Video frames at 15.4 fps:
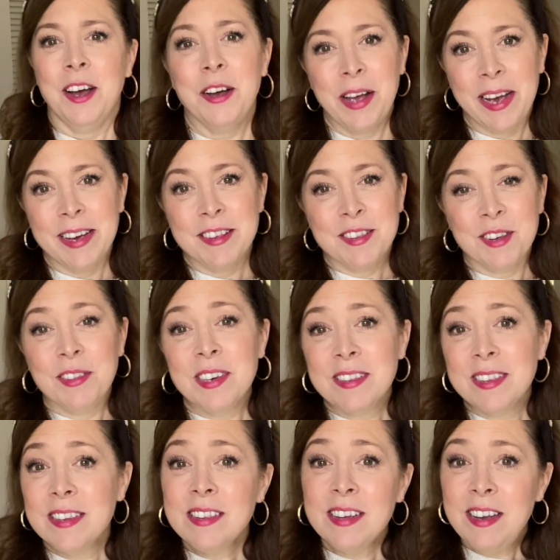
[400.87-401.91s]
Okay, so
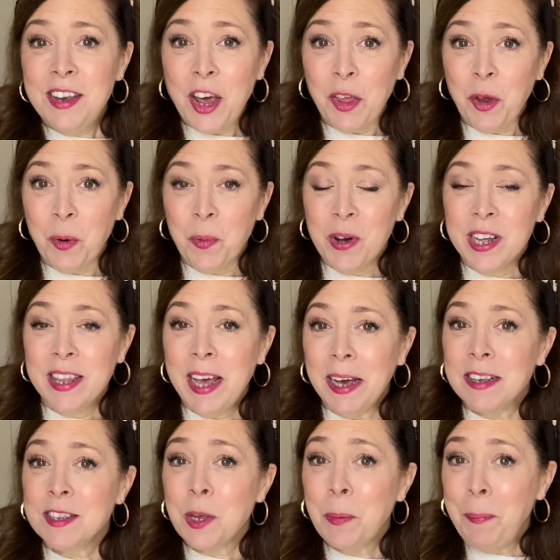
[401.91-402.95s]
this is another one
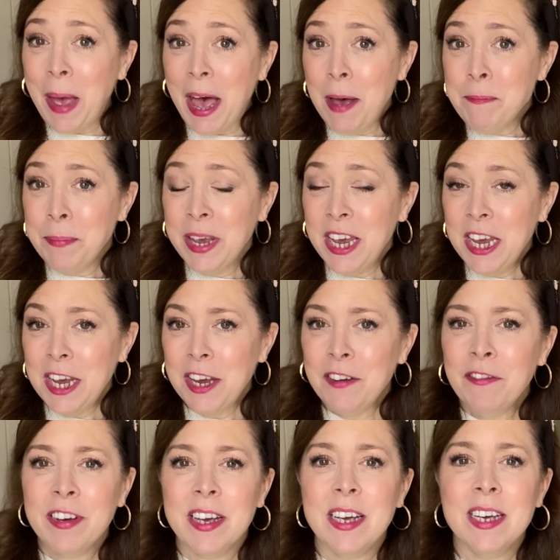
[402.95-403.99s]
that is a pet peeve,